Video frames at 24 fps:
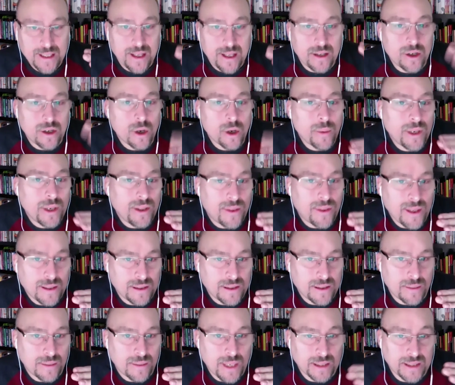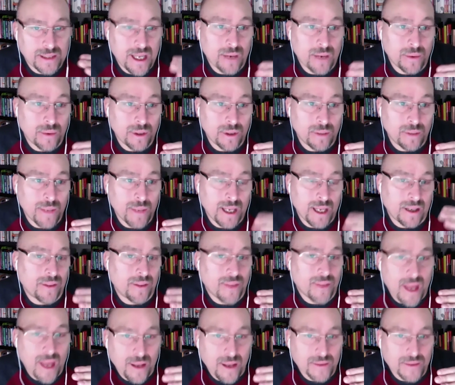nobody thinks about that when you're making
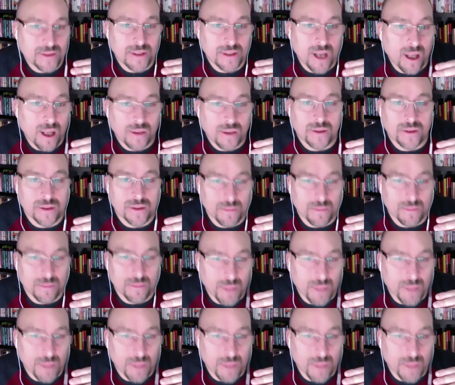$1,000 a month.